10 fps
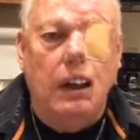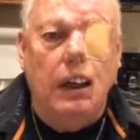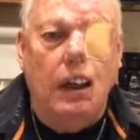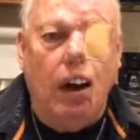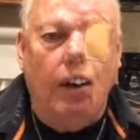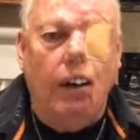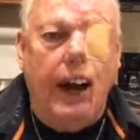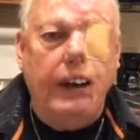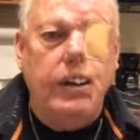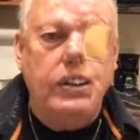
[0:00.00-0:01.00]
Our
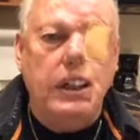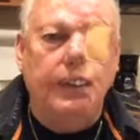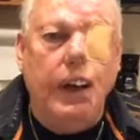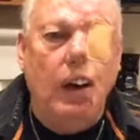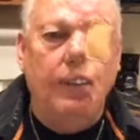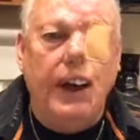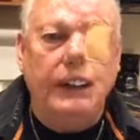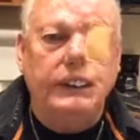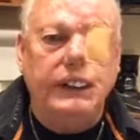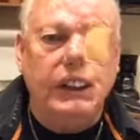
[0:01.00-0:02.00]
address is P.O.
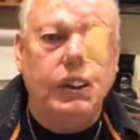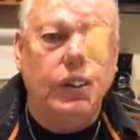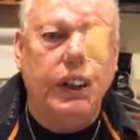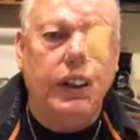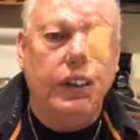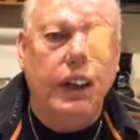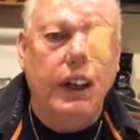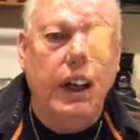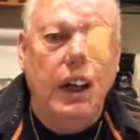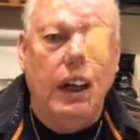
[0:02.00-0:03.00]
Box 623,